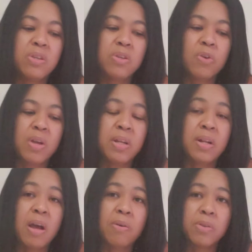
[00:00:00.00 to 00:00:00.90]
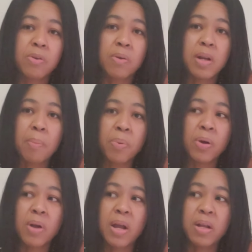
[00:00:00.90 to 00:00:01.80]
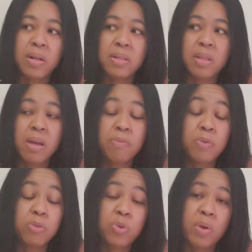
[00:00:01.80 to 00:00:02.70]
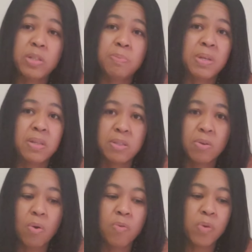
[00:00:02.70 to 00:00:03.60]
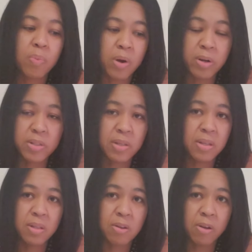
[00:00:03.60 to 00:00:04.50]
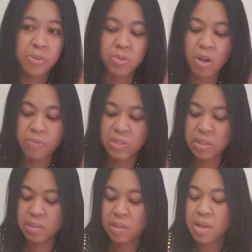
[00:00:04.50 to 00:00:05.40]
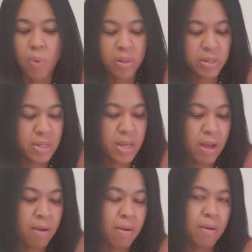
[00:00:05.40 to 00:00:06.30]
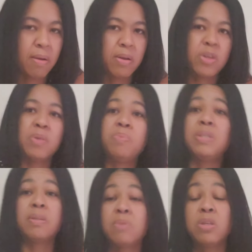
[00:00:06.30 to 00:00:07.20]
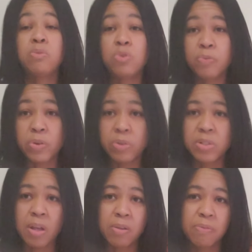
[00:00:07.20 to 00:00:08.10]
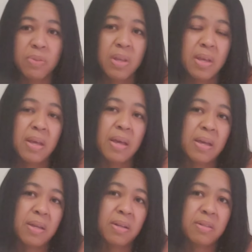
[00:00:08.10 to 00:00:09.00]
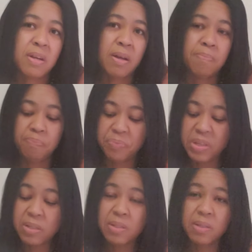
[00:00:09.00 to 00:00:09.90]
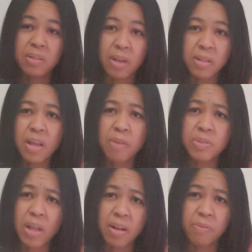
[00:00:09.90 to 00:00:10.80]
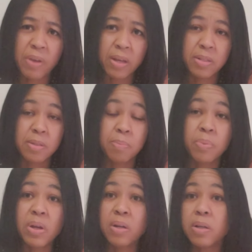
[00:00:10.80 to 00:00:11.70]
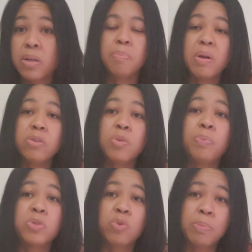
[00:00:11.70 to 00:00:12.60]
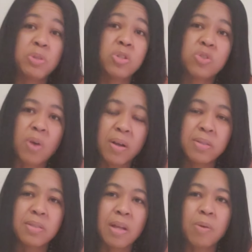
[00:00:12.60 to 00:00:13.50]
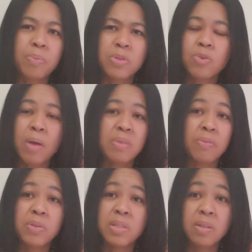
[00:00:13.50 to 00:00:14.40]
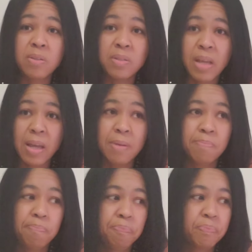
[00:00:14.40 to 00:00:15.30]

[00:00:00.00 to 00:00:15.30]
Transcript: you're in and out, you're a number, and they have no choice because they're overworked in the doctor's offices. Quality care could be something you do for yourself. And this does have side effects, but compared to prescription drugs that are prescribed every single day,